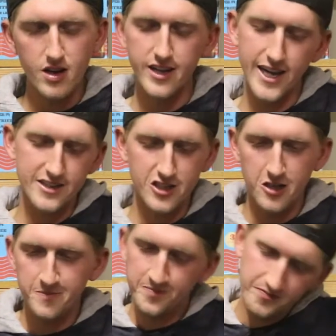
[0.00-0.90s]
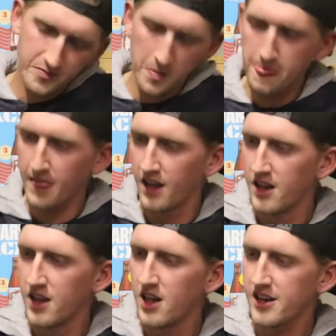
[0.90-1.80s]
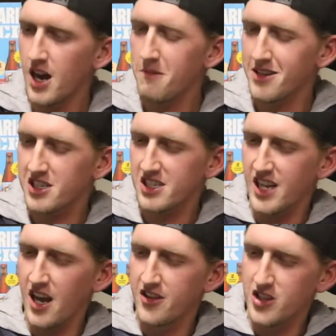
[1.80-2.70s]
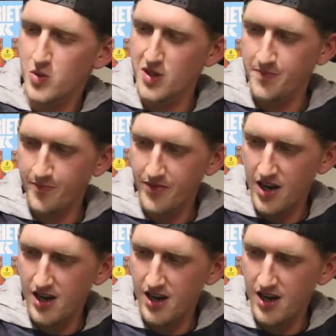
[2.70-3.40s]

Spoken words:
Yeah, so not much to say on this one.